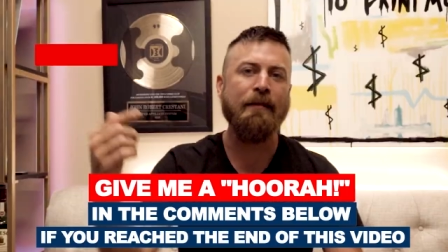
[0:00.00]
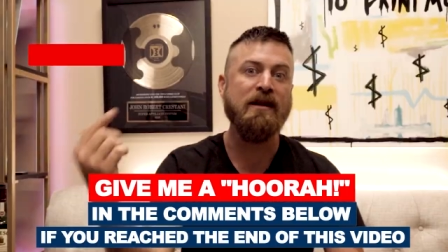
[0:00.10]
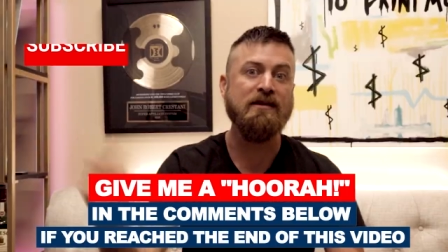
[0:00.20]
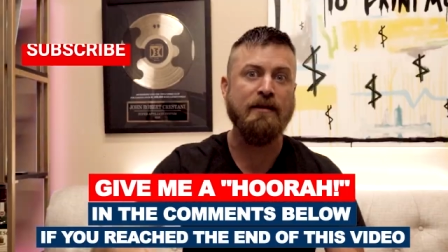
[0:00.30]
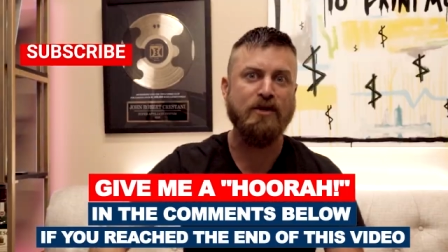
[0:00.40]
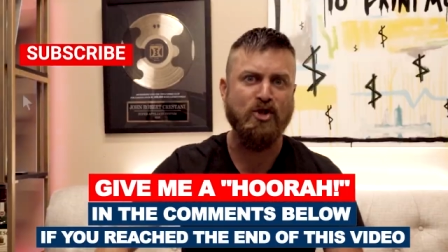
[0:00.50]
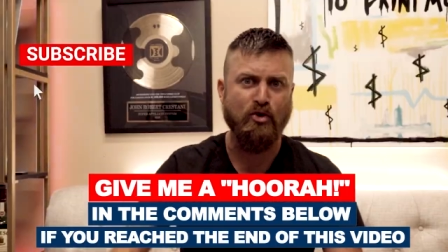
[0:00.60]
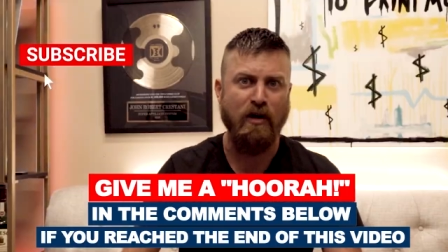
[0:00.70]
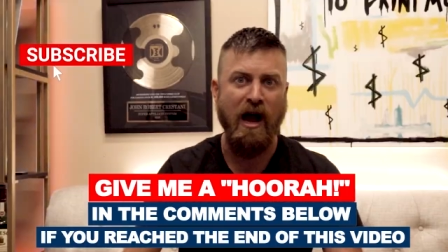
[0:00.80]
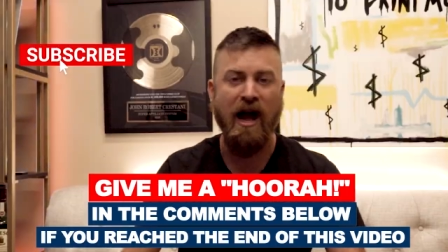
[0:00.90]
Give me a
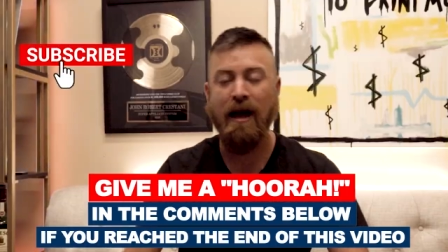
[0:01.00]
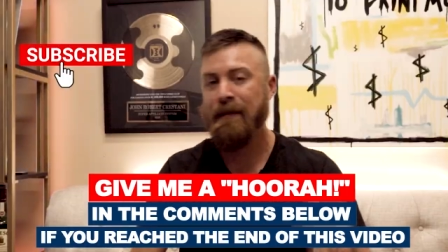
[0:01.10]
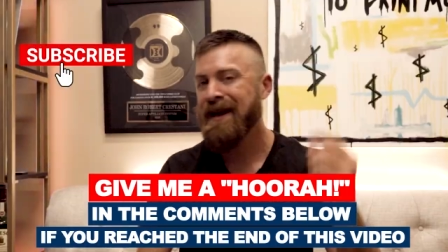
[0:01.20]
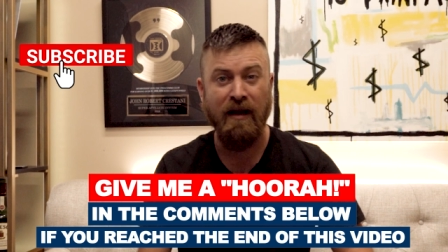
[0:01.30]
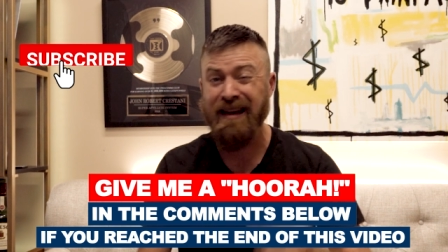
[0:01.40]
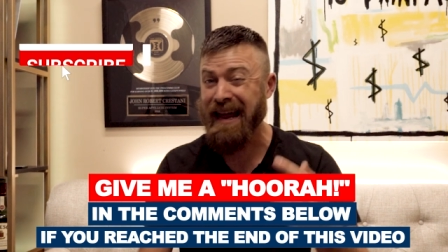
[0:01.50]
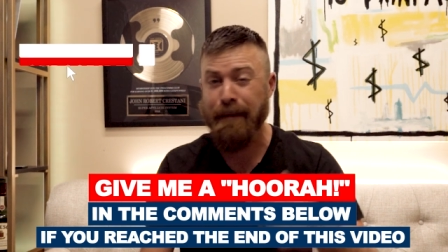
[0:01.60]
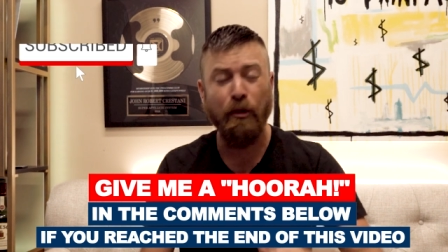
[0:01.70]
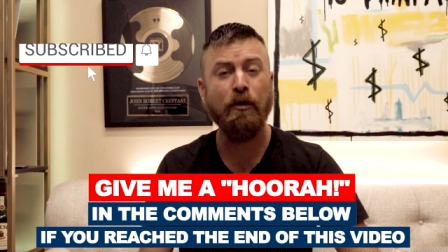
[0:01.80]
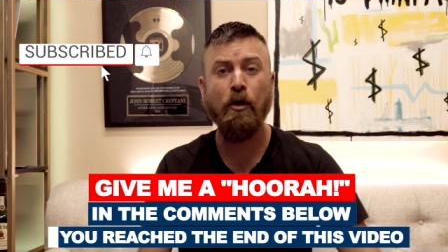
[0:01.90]
subscribe,
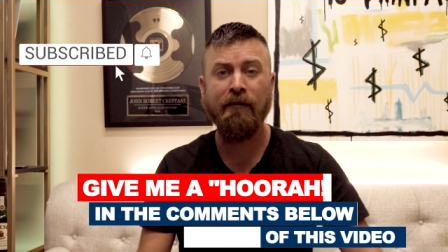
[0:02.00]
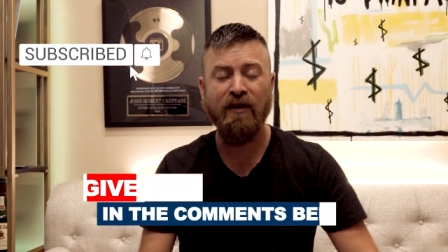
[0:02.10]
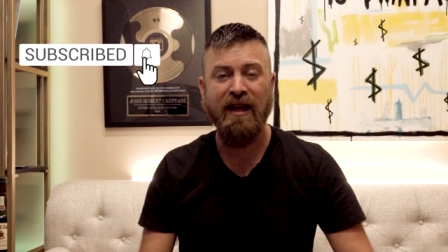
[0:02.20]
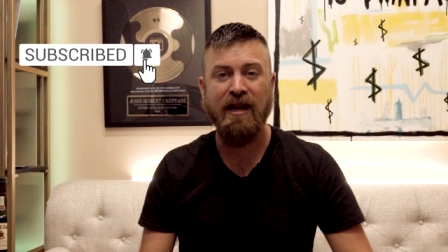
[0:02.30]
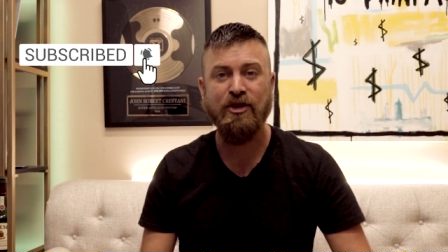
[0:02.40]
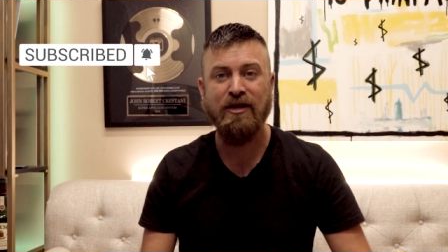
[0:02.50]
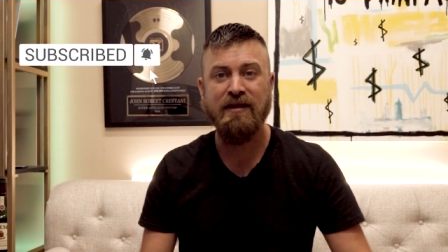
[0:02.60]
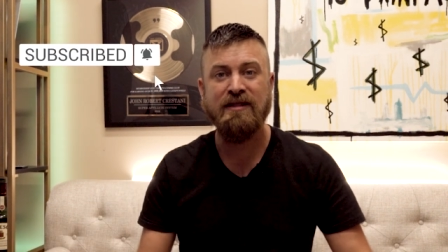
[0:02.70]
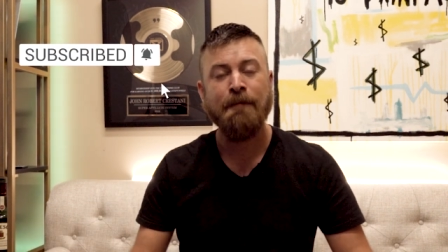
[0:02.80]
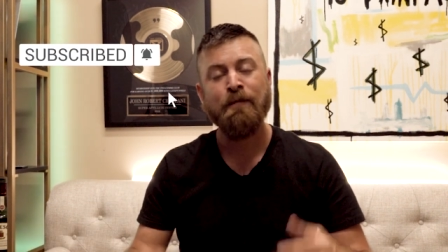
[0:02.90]
enable
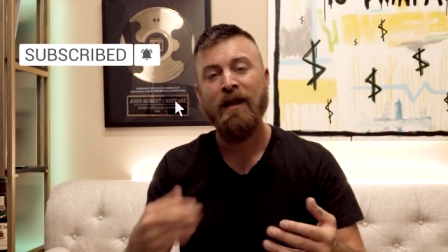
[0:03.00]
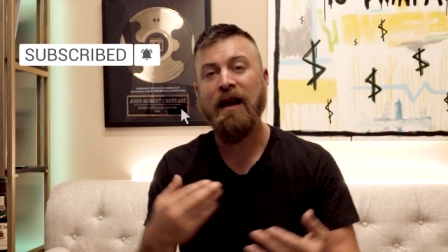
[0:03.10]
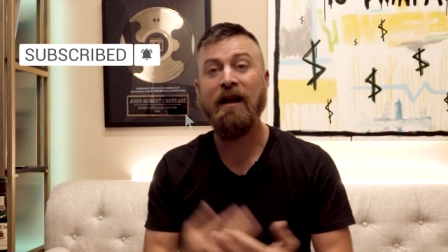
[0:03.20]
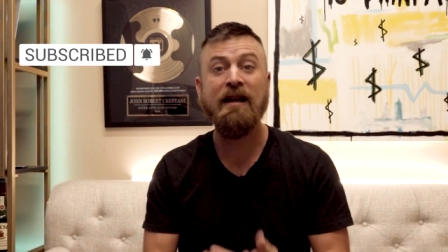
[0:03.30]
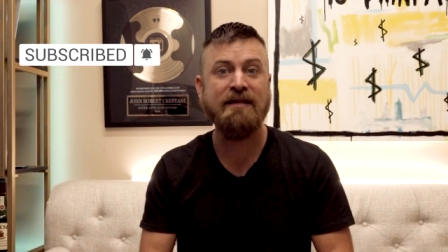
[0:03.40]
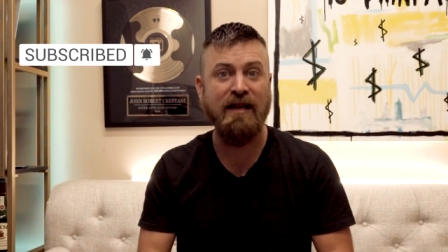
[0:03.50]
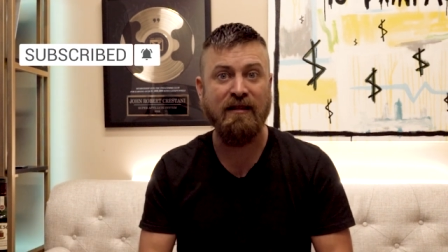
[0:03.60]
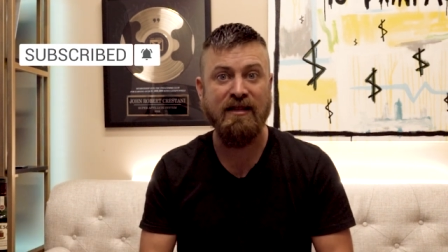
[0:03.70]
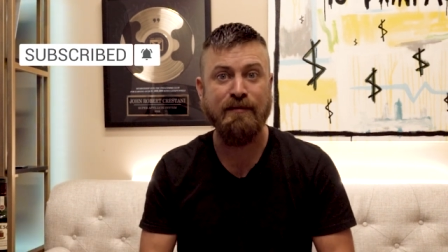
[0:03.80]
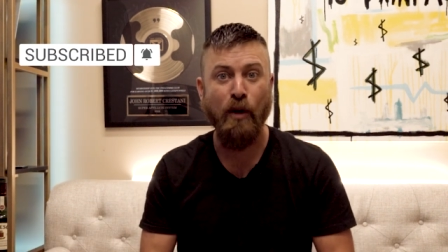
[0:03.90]
notifications, and let's
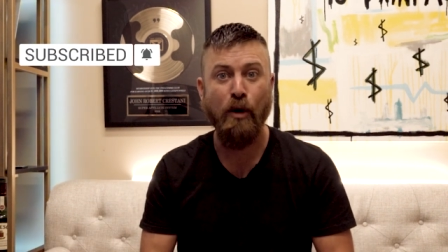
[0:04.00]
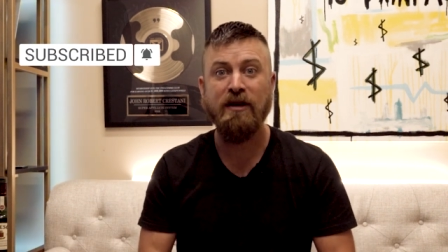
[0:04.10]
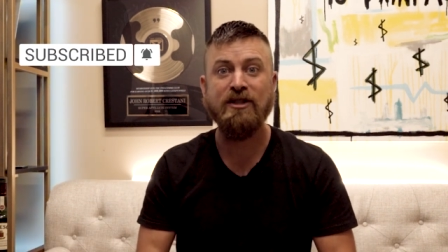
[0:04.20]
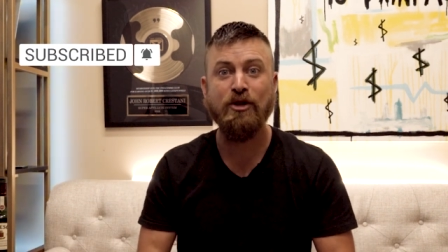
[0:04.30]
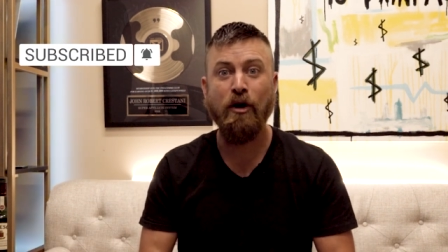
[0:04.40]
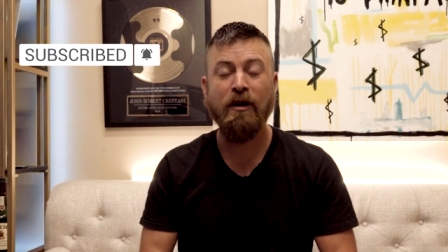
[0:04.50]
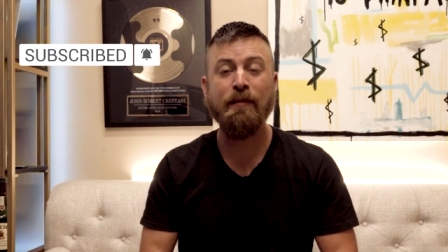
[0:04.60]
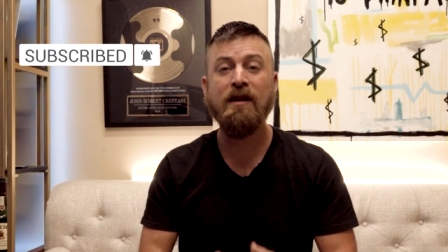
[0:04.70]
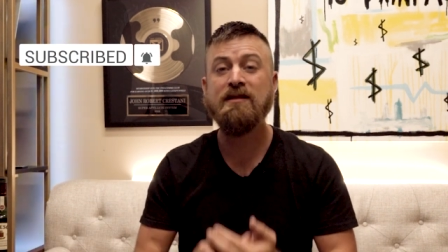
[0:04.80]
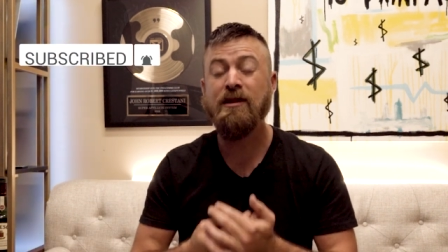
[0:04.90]
get this party started,
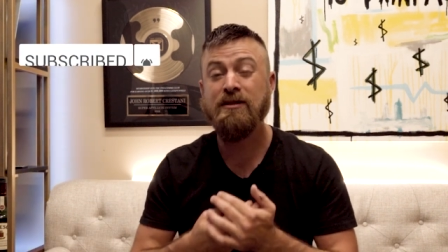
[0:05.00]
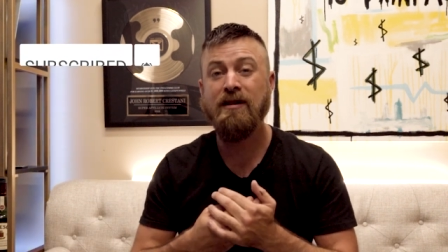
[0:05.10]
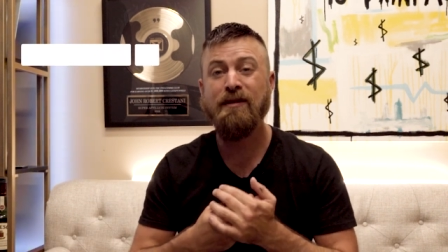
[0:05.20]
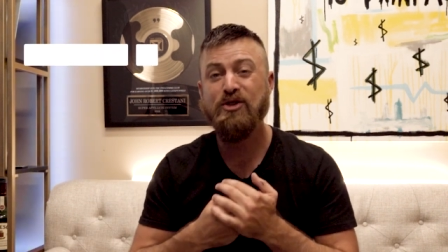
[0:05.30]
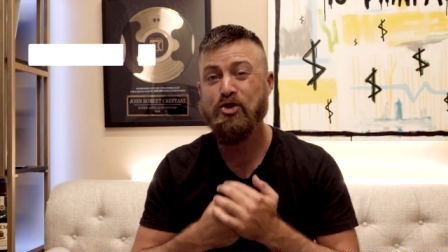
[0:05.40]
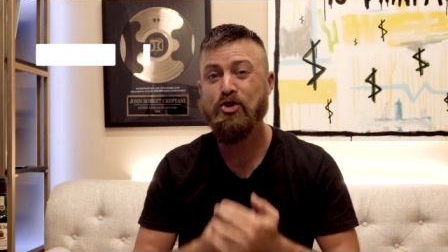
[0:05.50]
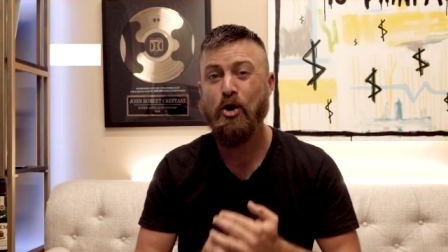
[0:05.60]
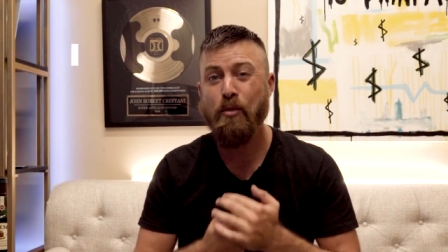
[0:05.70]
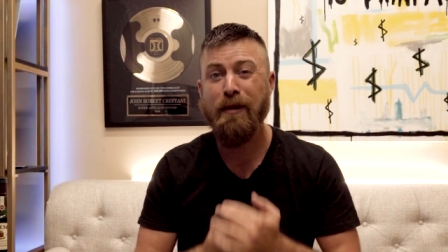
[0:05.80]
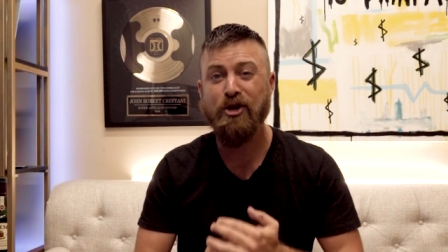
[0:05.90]
because there's gonna be
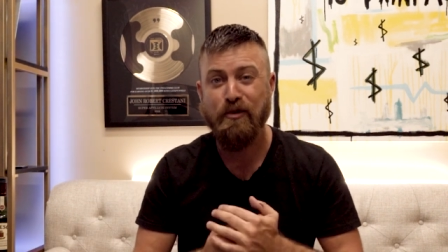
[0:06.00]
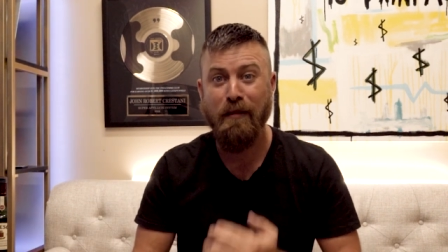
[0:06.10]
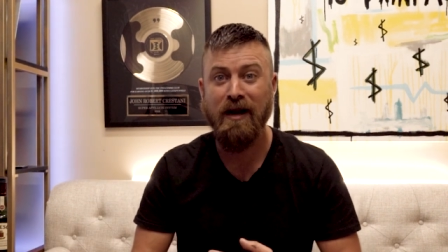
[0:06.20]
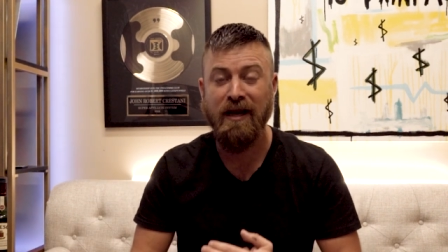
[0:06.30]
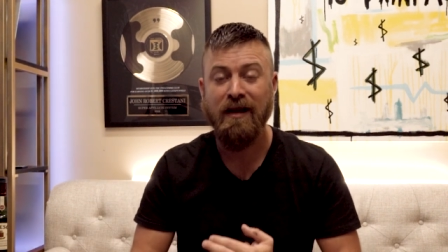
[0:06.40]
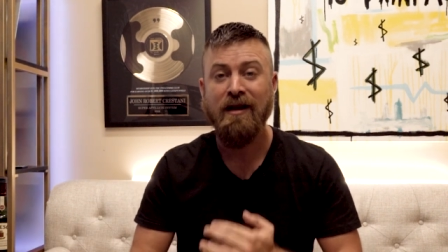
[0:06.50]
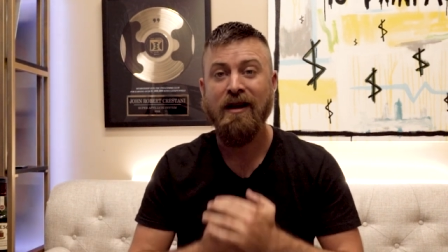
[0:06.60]
so much money